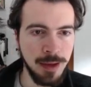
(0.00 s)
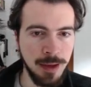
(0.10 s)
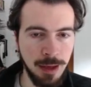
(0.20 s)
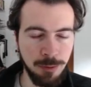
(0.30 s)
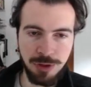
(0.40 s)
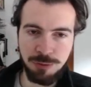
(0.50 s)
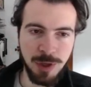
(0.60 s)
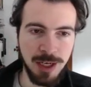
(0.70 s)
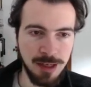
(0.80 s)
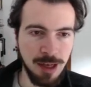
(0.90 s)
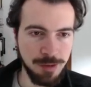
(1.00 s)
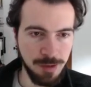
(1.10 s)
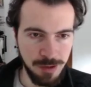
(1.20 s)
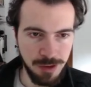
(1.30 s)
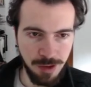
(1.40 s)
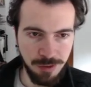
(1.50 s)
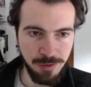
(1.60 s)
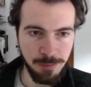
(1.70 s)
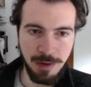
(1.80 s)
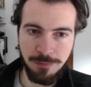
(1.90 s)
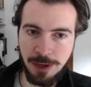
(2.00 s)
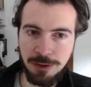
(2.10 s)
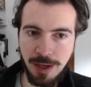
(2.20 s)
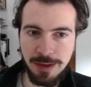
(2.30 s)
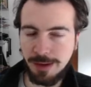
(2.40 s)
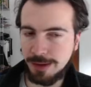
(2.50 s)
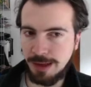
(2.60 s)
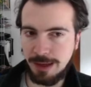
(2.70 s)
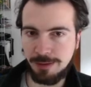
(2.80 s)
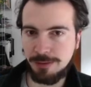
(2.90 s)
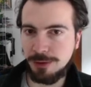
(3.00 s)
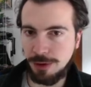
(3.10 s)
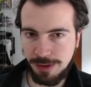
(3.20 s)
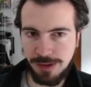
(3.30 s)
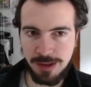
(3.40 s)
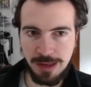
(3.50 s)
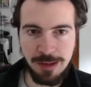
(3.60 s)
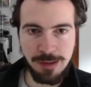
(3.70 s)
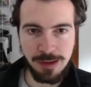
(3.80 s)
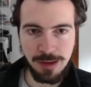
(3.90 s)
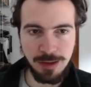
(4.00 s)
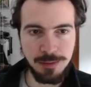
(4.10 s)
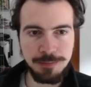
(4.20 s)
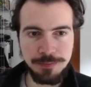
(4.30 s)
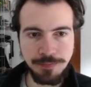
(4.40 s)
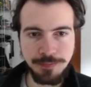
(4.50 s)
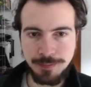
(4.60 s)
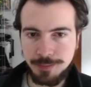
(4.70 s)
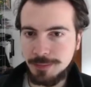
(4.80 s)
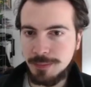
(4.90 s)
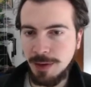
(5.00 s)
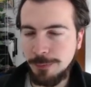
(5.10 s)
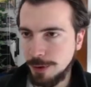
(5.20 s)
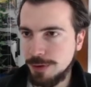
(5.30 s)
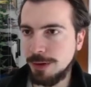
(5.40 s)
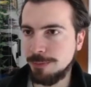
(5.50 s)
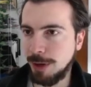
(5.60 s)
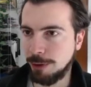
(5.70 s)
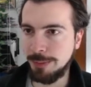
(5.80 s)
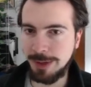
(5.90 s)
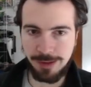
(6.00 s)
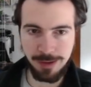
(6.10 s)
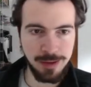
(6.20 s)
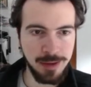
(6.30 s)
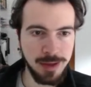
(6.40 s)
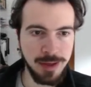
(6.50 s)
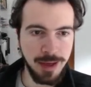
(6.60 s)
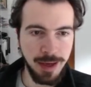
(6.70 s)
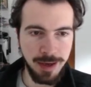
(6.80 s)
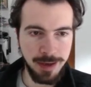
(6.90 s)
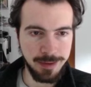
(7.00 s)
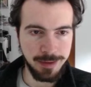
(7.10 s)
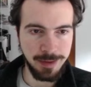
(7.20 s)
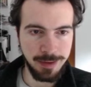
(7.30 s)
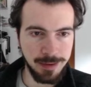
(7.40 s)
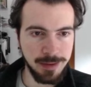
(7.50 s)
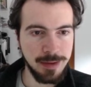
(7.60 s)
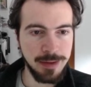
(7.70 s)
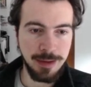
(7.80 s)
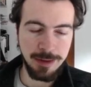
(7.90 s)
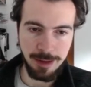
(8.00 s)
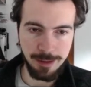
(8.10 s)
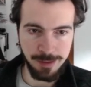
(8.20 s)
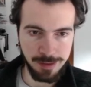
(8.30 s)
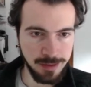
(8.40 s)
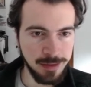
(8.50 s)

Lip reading: And what it really does is just evaluating that Gaussian density for a certain parameter, and that's it.